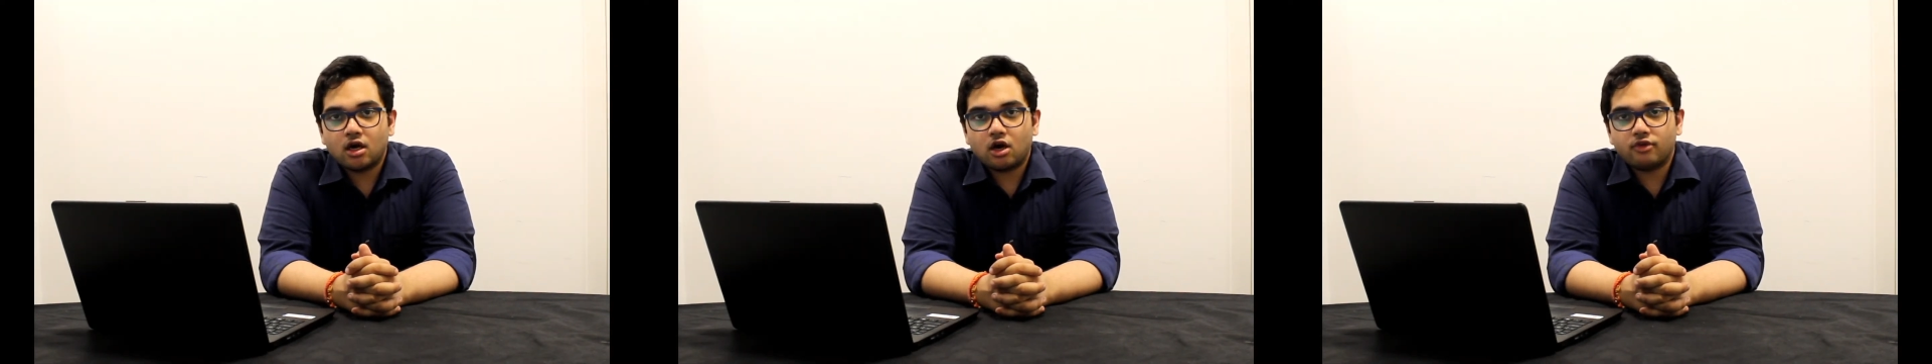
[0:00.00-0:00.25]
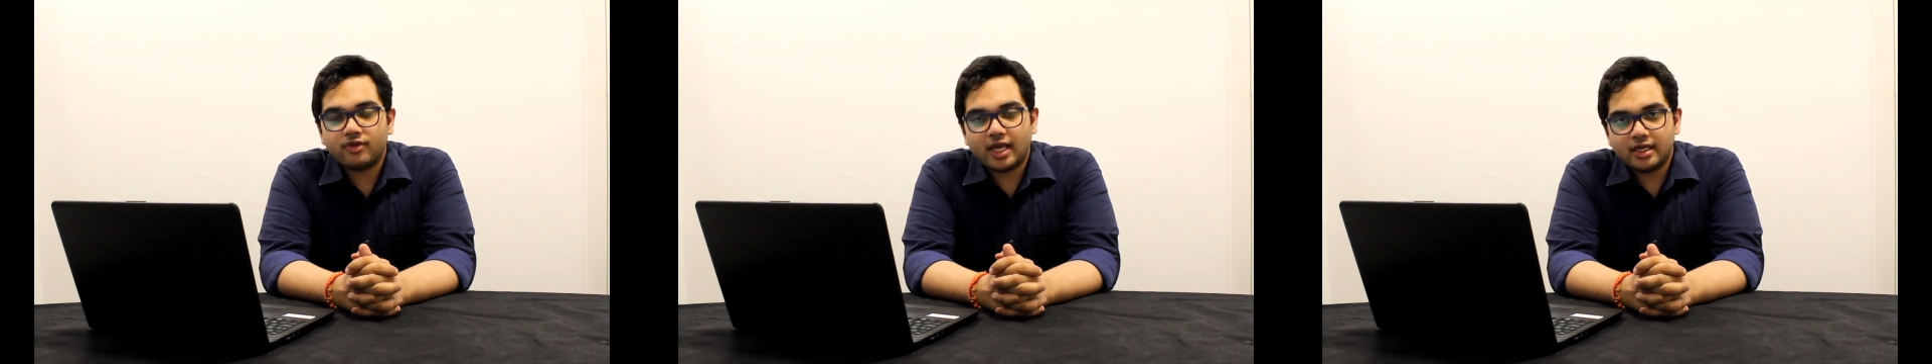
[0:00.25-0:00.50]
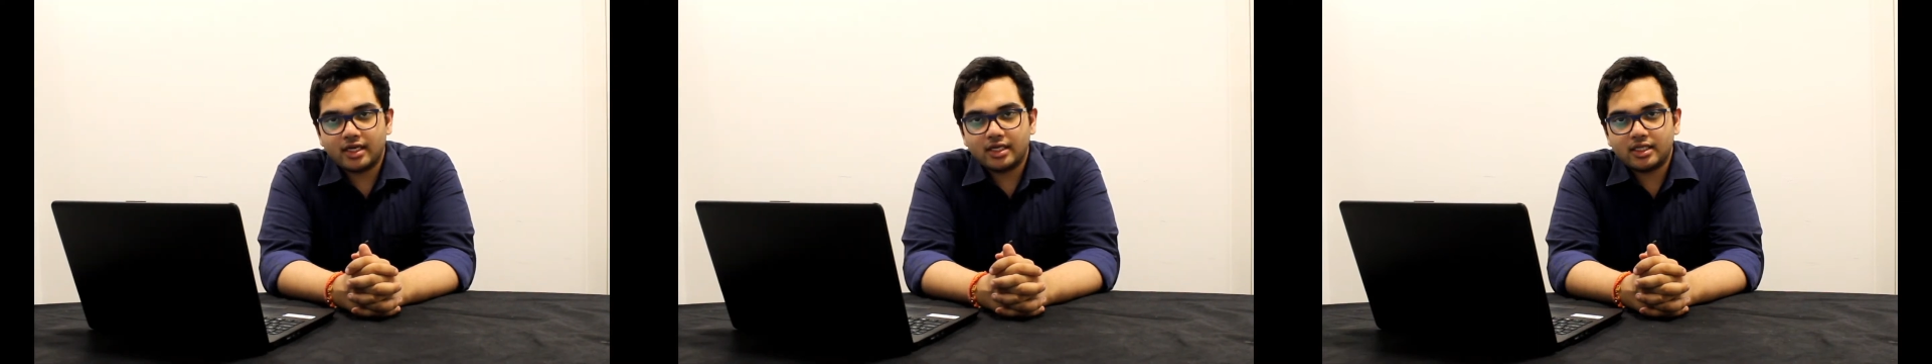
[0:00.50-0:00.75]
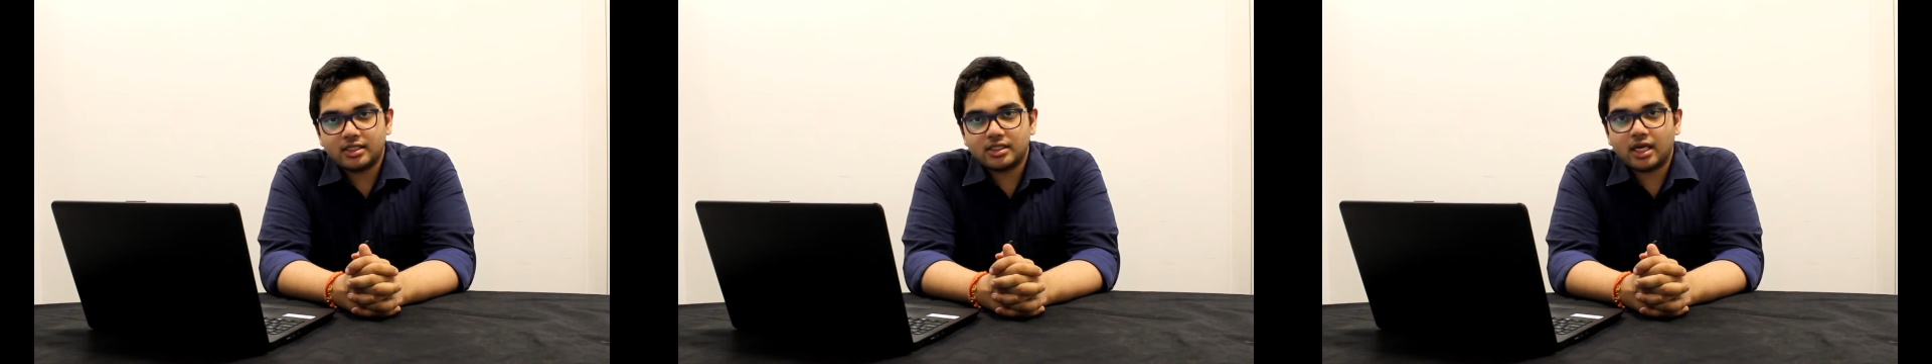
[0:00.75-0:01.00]
of
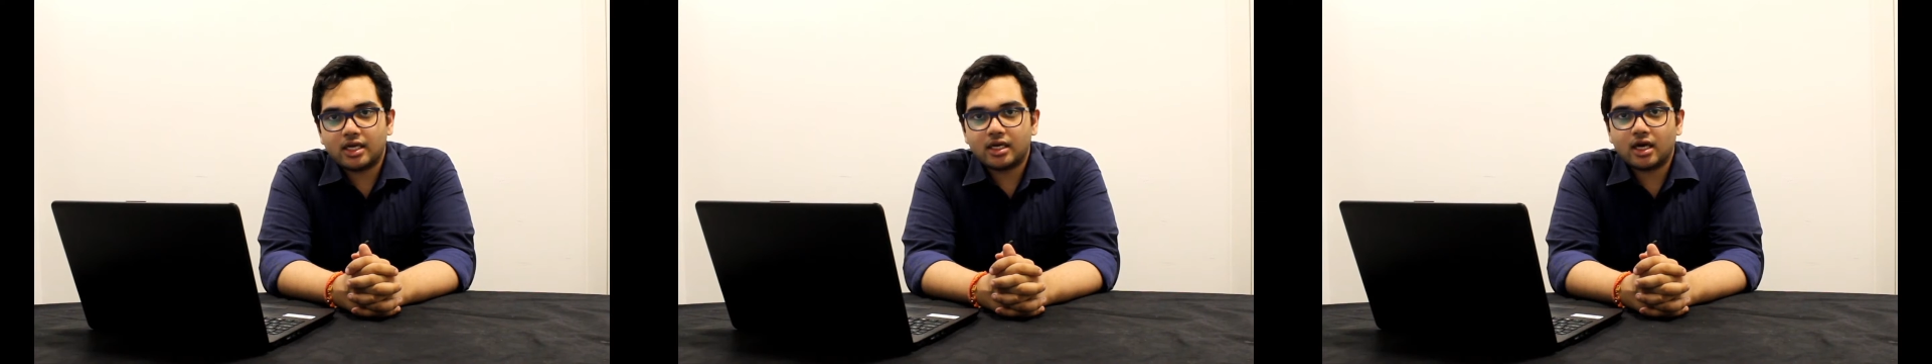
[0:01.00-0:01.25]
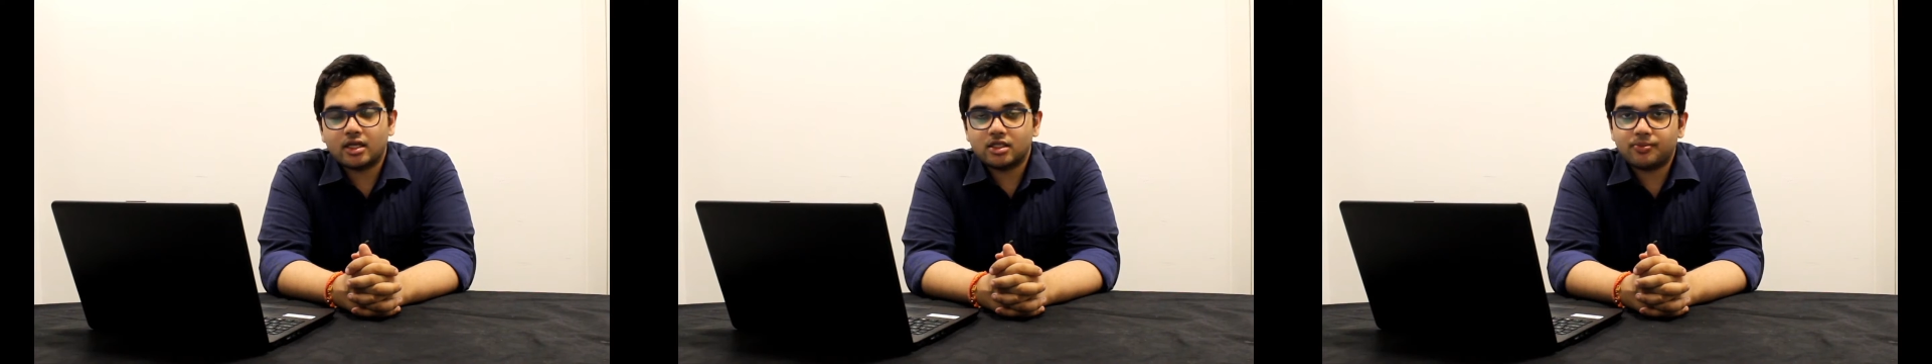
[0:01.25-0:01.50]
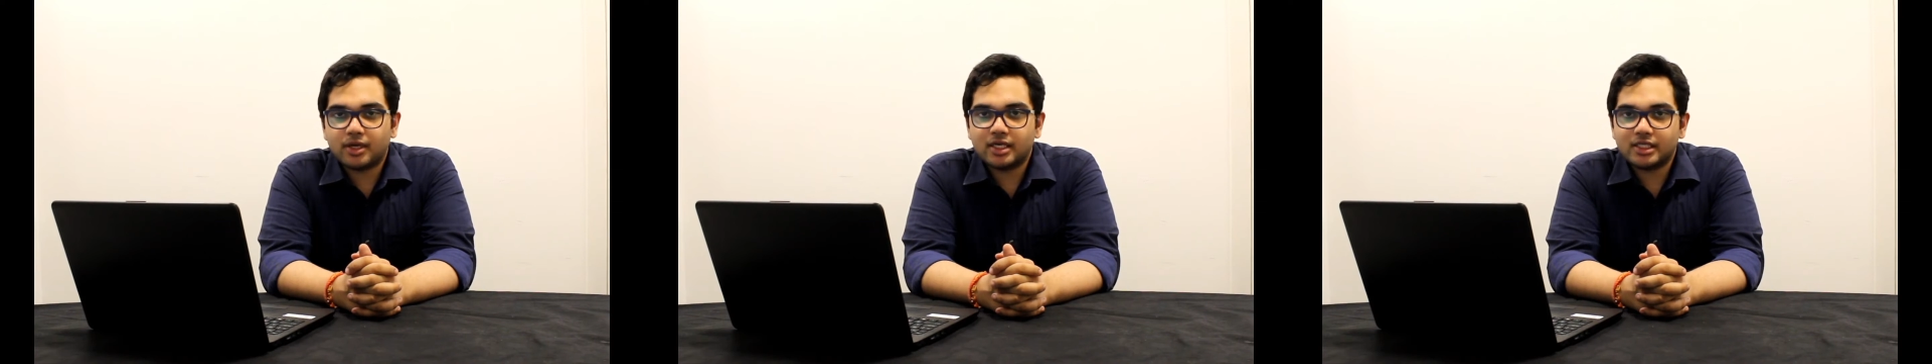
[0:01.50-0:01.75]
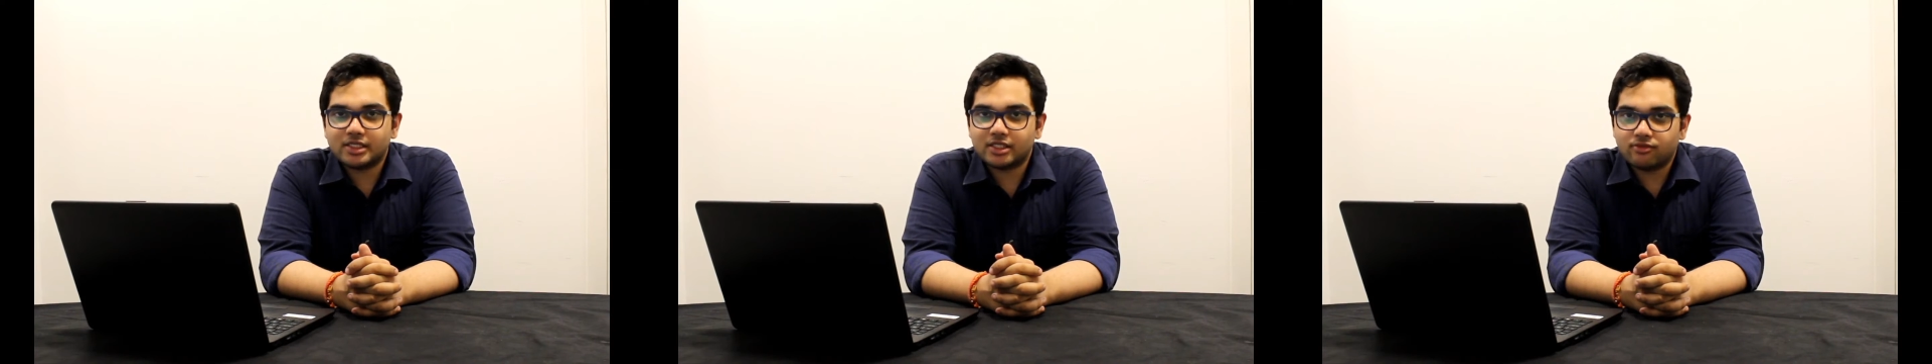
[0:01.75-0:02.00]
entities and other
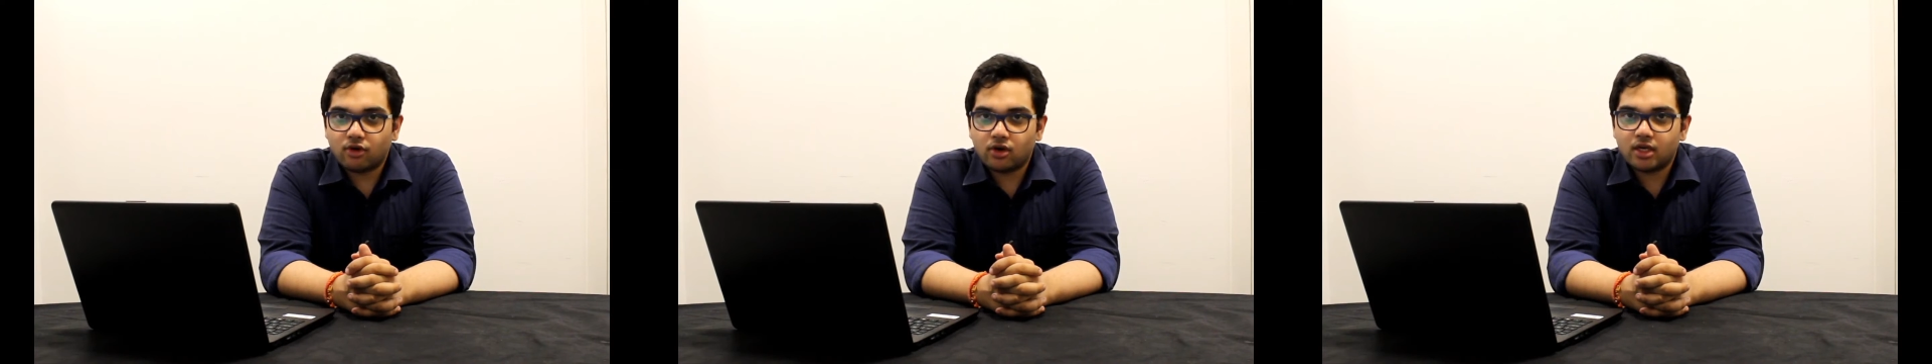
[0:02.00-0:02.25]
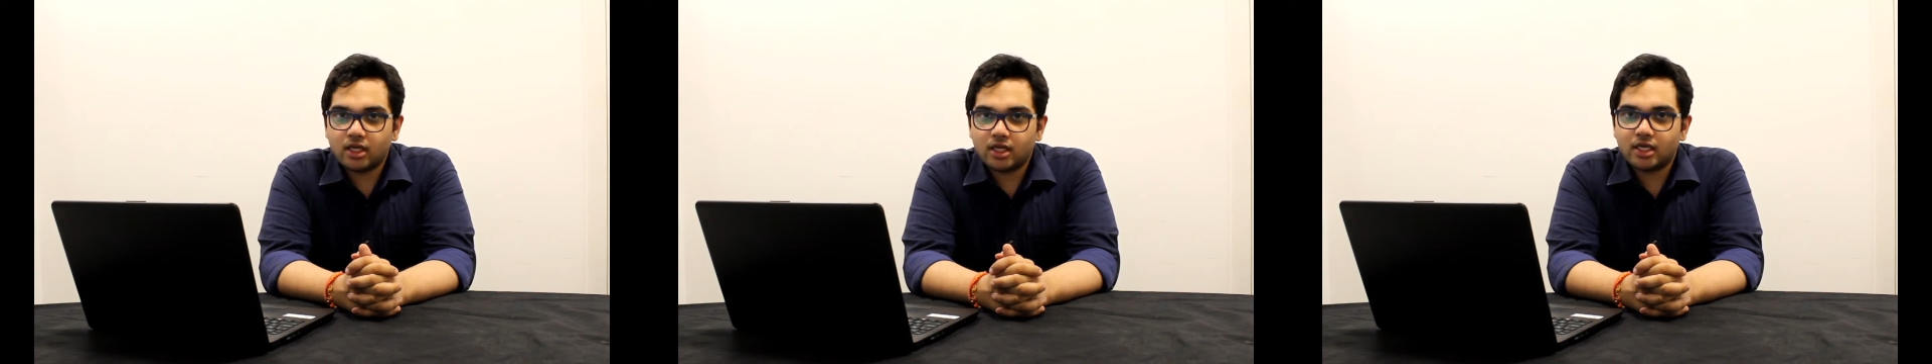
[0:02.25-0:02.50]
parties involved